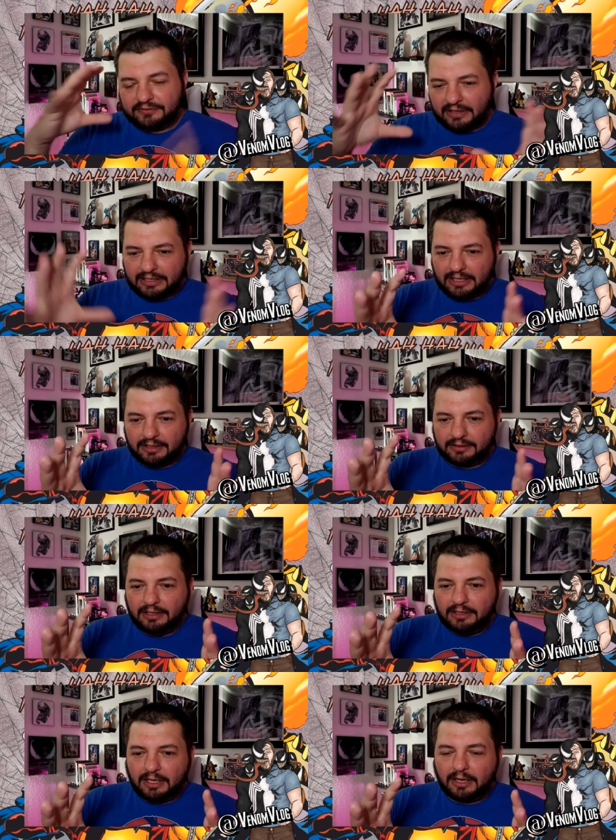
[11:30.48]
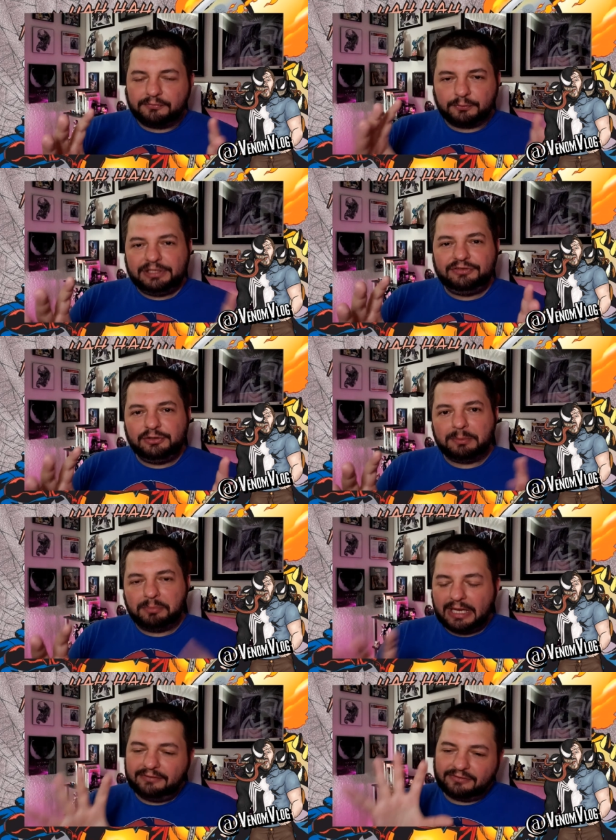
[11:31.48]
to like kind of uh, freeze you in
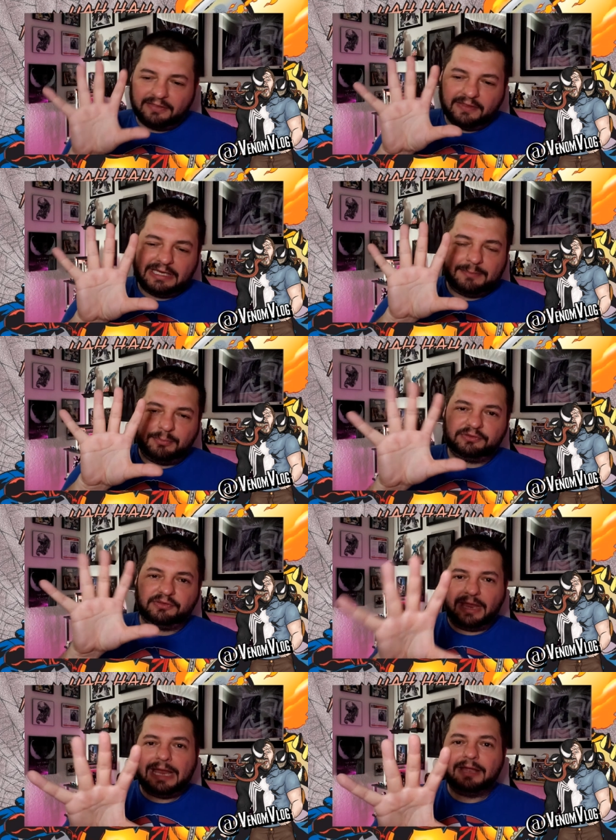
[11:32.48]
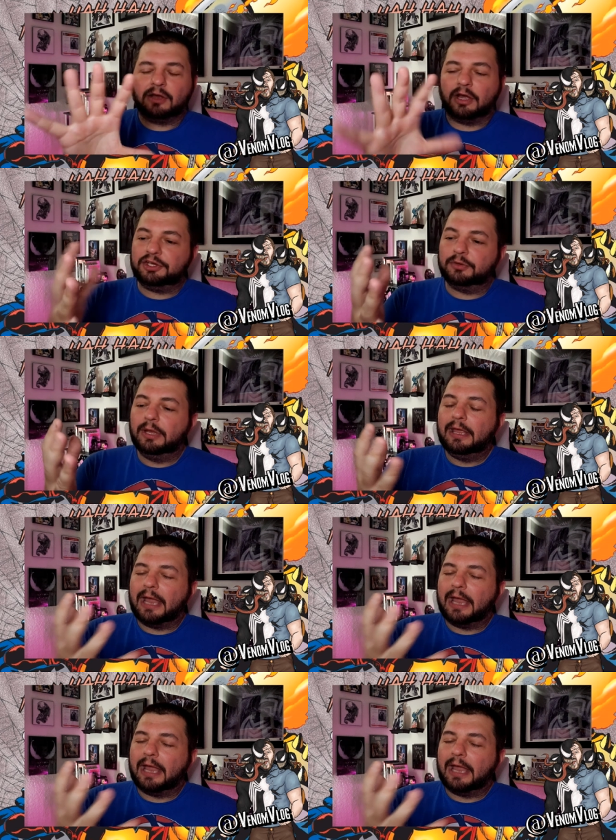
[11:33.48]
place, and then he puts his hand on you,